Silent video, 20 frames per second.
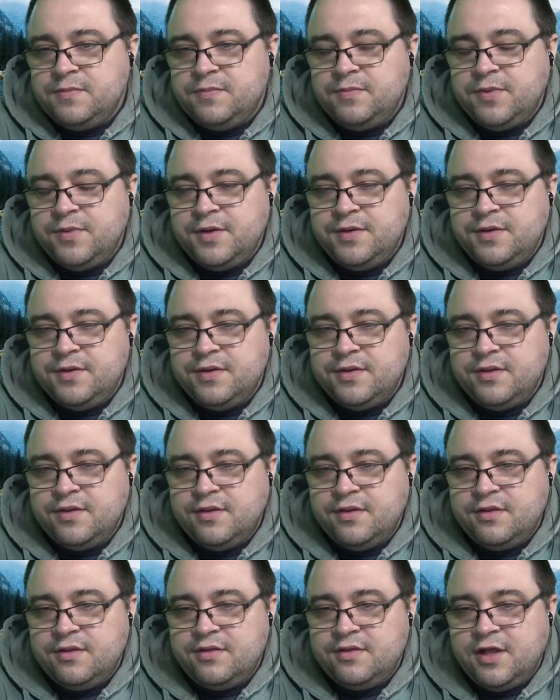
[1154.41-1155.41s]
But
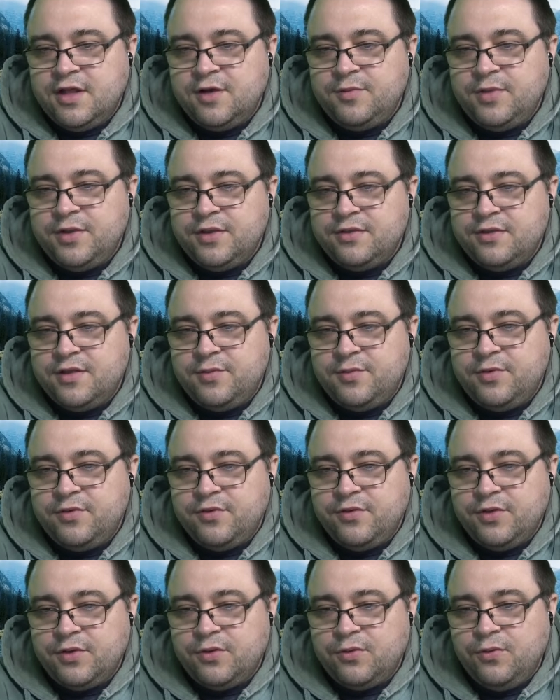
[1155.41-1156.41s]
that'll be
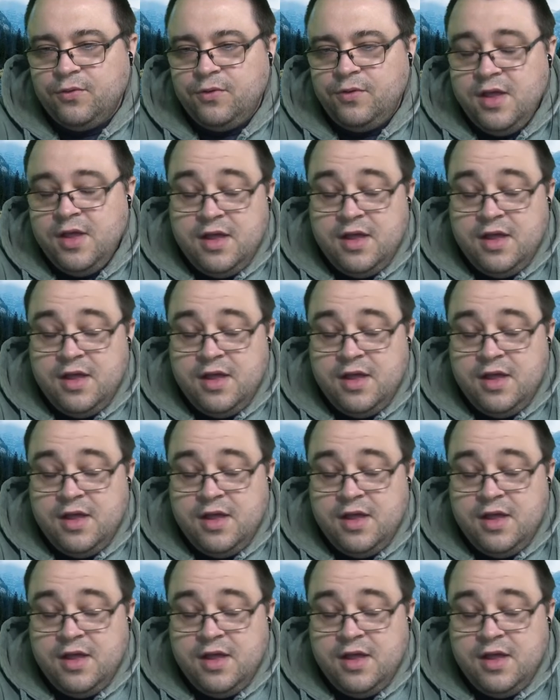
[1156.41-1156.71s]
really cool.